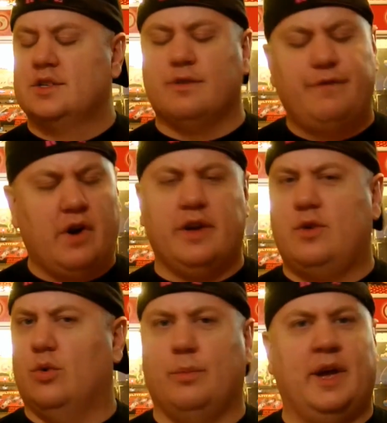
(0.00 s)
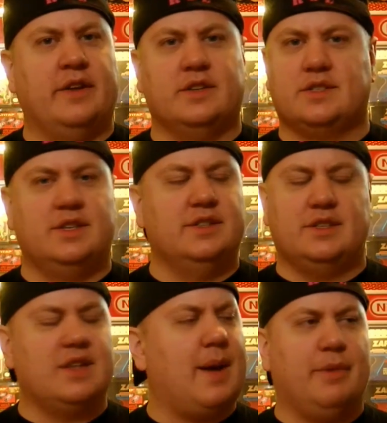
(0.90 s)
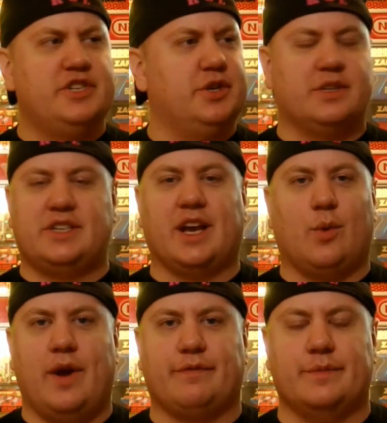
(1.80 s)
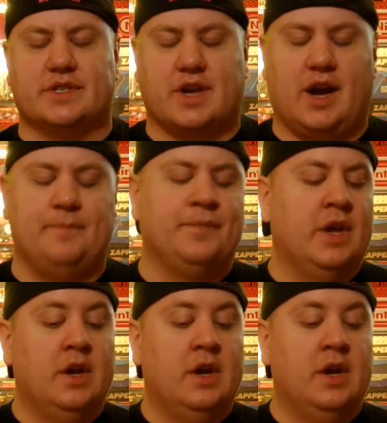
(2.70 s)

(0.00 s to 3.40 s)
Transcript: So very cool, man. There's not much you can take away from this guy.